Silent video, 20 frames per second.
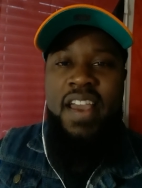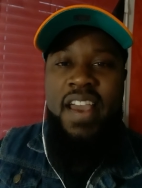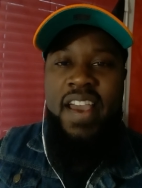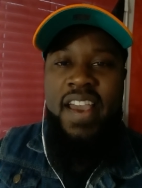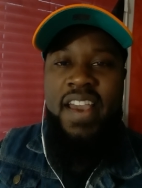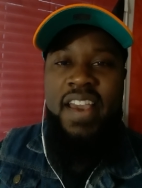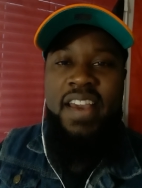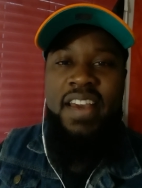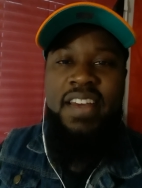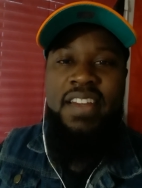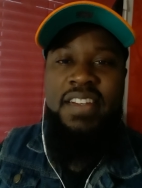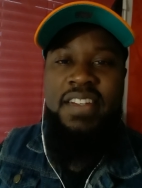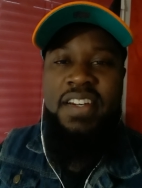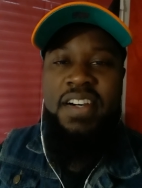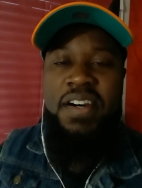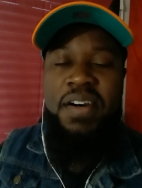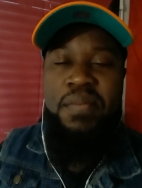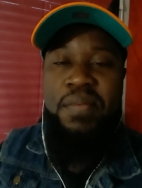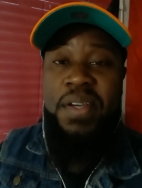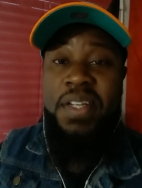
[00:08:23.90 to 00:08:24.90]
And
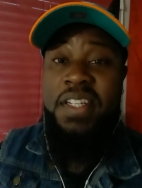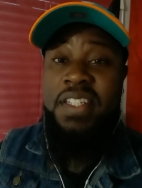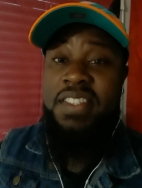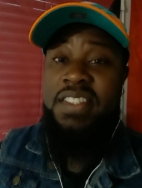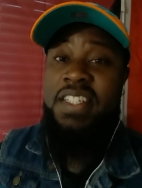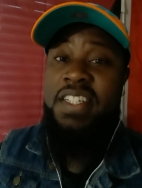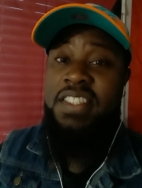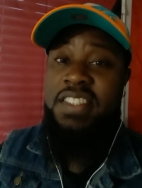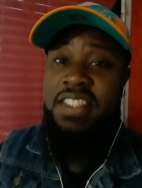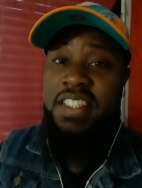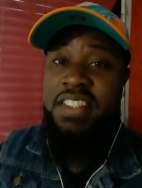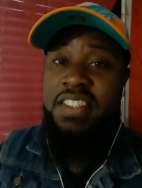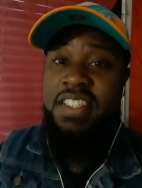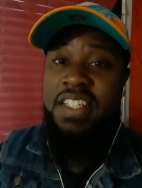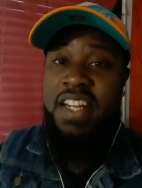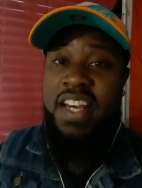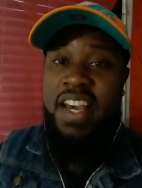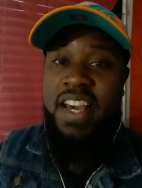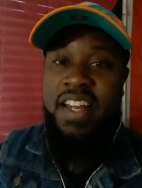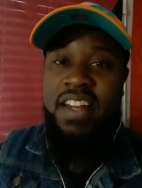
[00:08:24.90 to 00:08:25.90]
um, in addition to
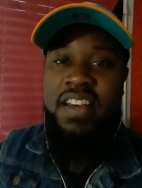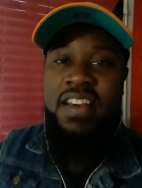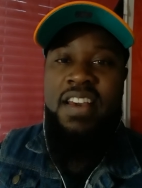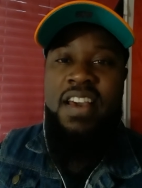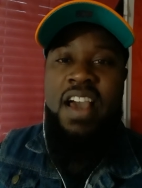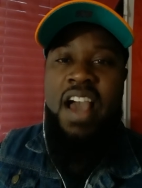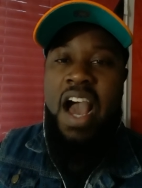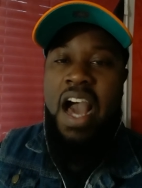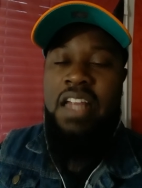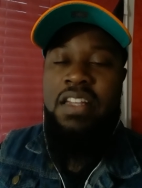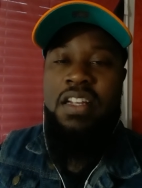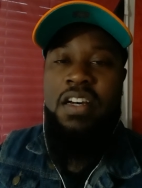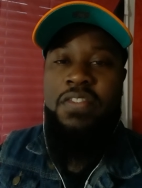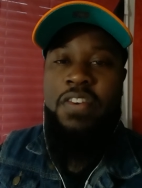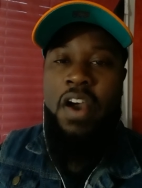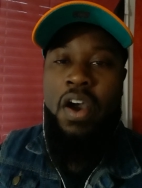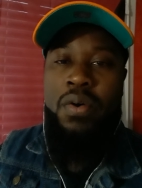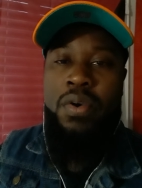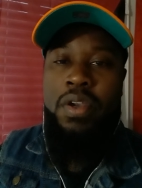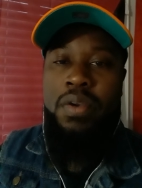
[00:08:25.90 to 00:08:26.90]
that, I love
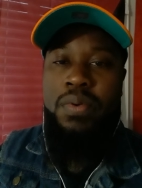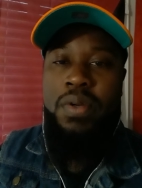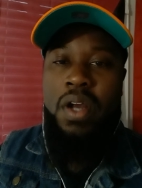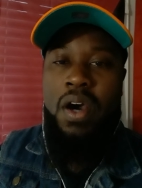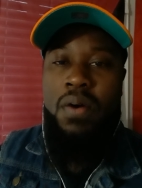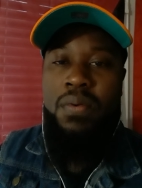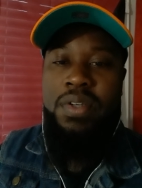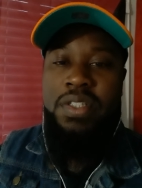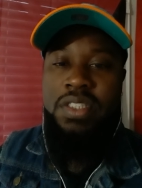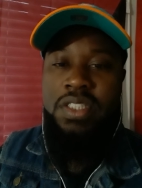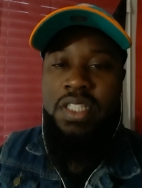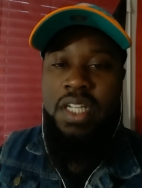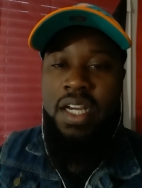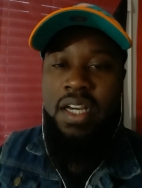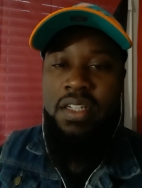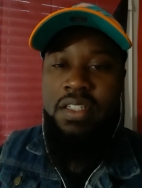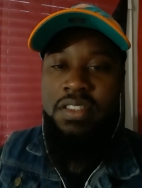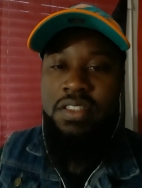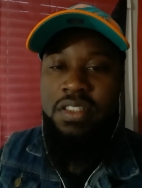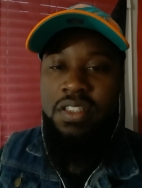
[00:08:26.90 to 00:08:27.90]
how he would always
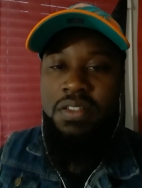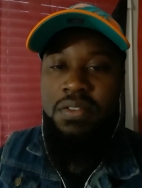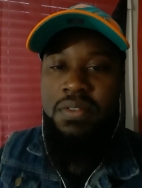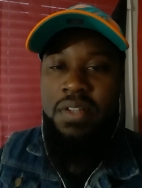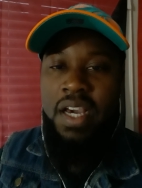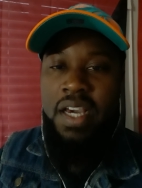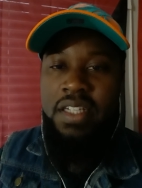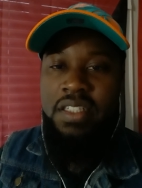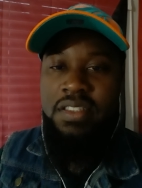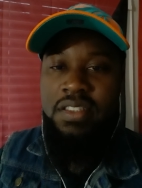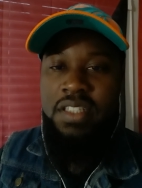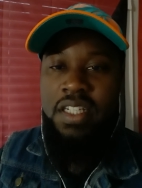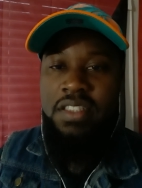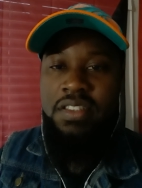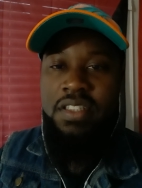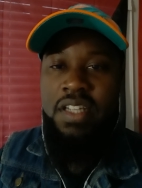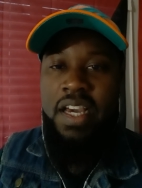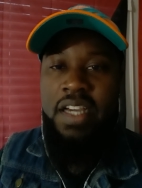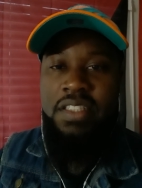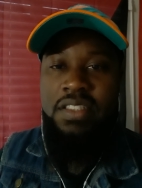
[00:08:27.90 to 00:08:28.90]
challenge the United
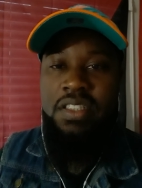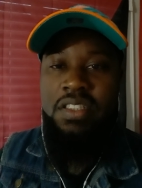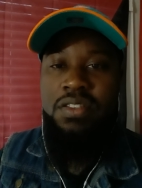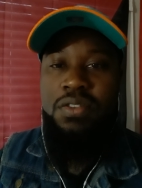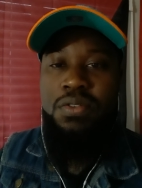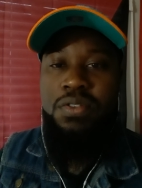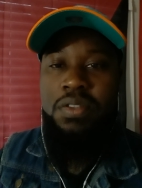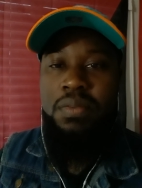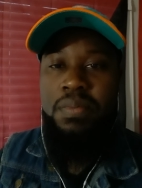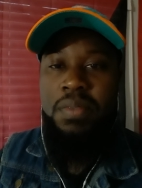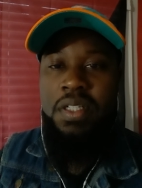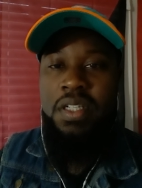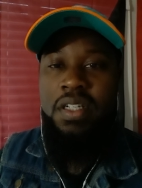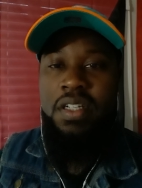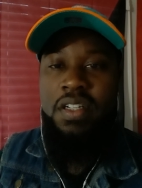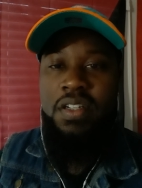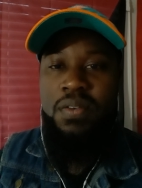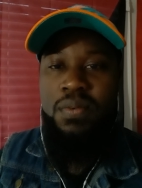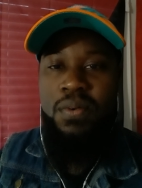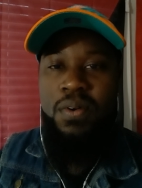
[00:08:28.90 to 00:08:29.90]
States to actually do some good
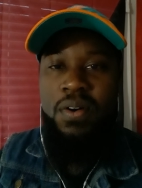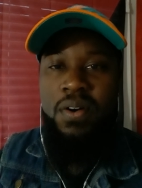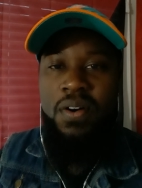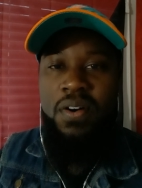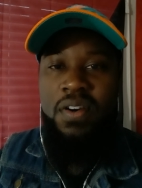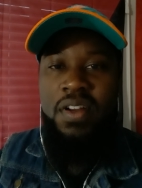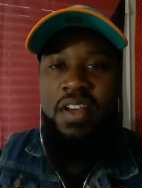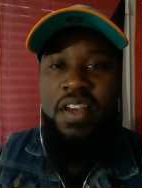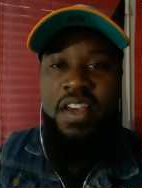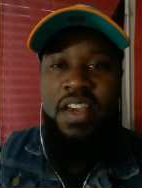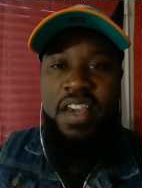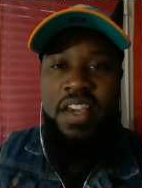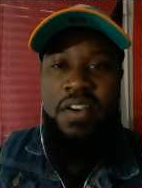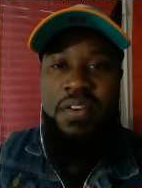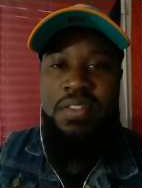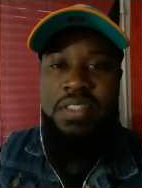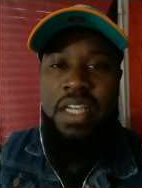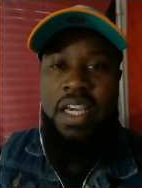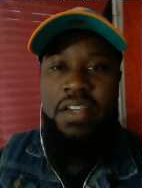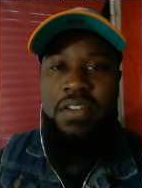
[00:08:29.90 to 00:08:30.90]
in the world he
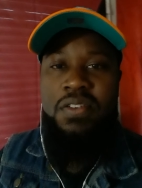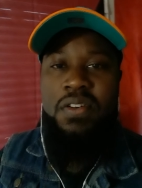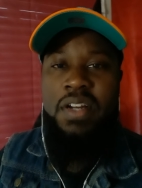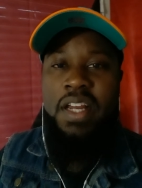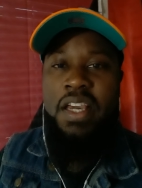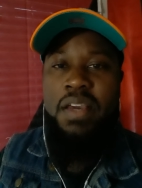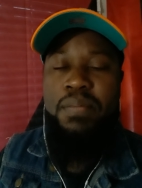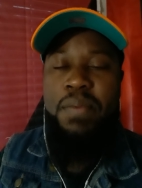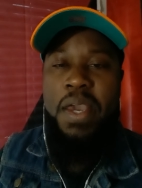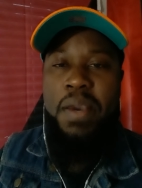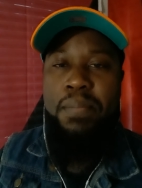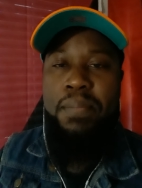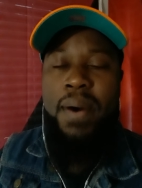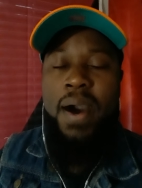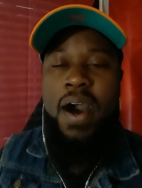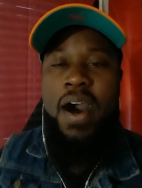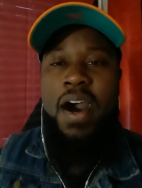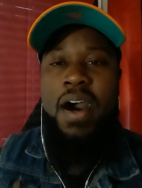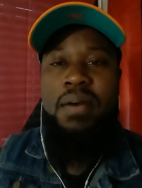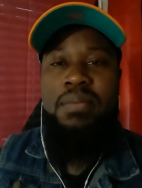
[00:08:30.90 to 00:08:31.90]
was like, you know, they can make
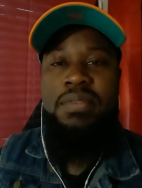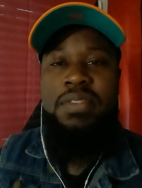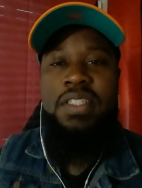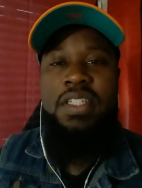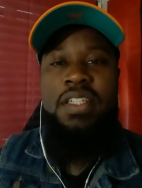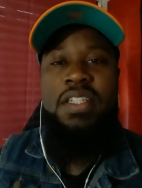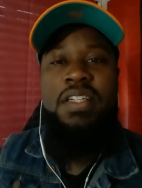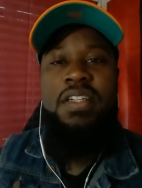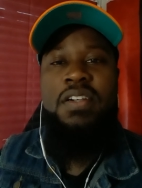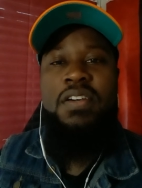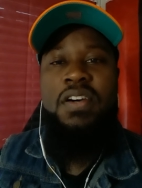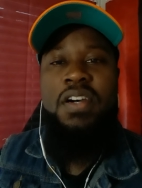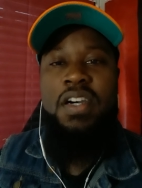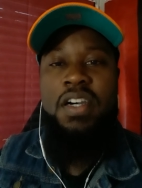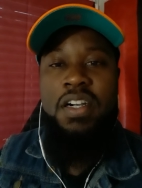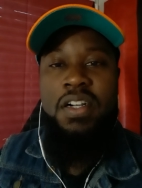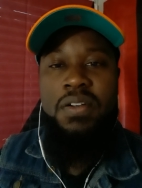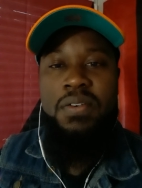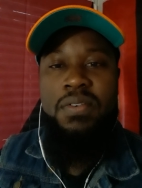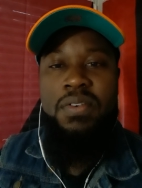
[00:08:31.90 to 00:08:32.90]
bombs to kill
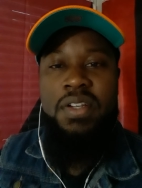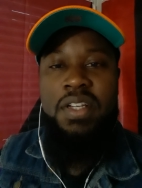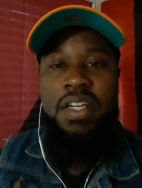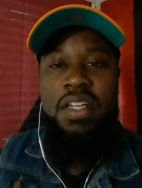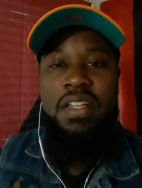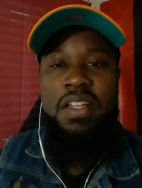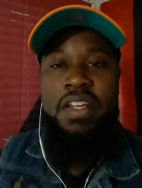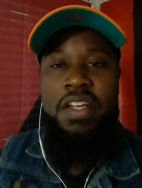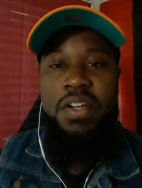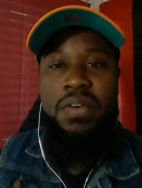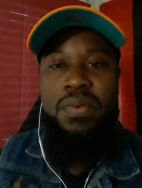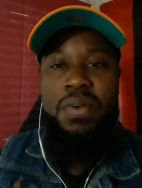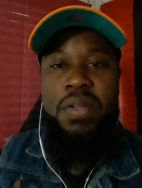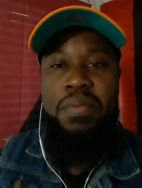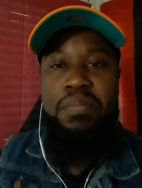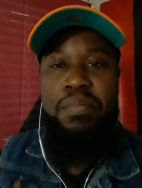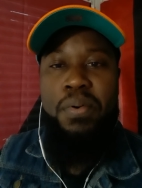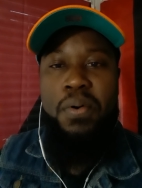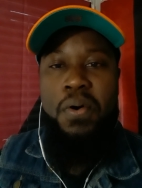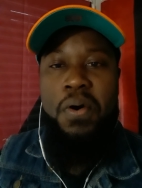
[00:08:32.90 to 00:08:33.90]
hungry, illiterate,
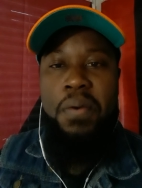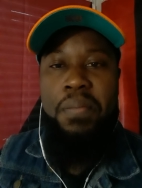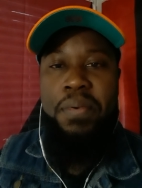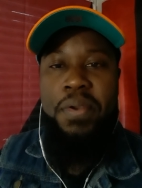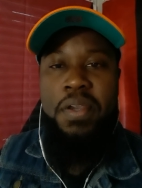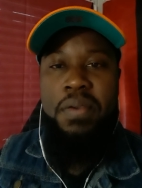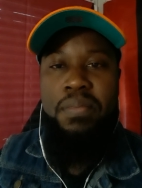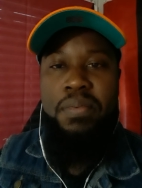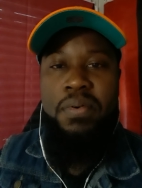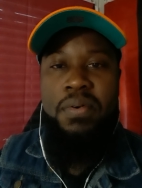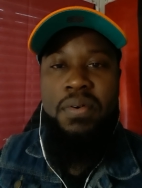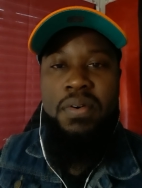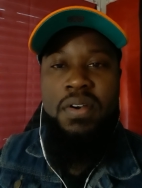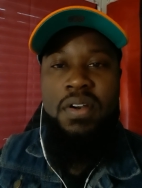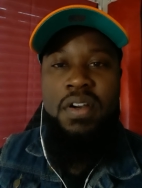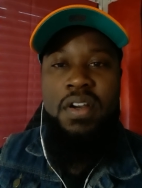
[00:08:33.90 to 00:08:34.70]
and poor people